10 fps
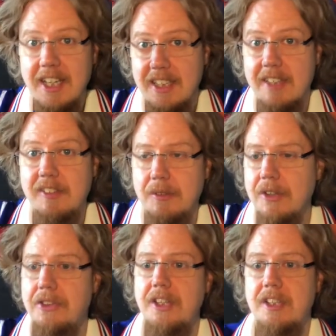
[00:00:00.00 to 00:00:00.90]
That's the
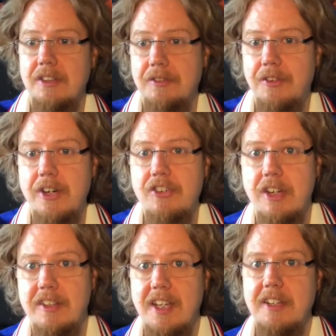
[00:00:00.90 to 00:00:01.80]
one thing that the French
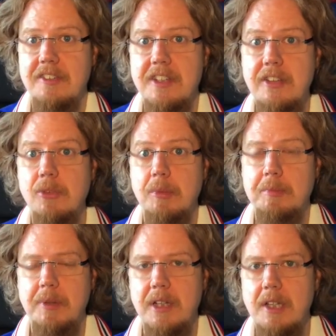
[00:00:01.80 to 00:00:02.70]
attackers need to
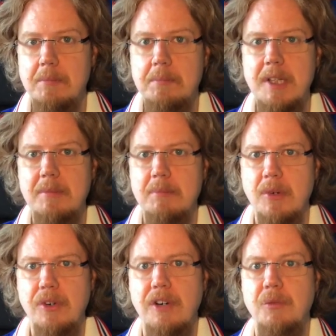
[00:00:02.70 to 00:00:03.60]
be a bit
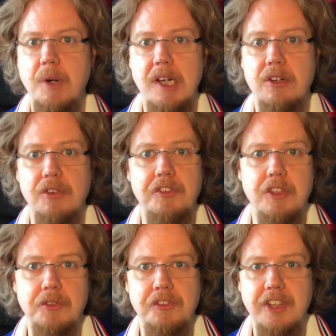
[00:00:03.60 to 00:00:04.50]
more aware of
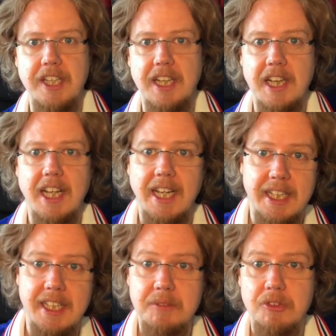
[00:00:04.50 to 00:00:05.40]
the offside
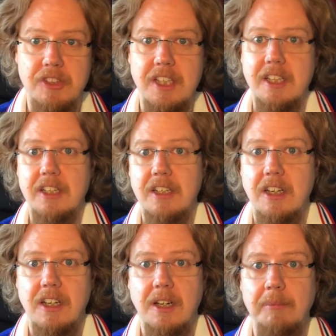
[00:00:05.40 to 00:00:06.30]
line. That was another
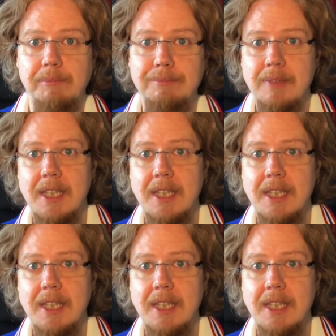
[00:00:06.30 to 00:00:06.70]
um,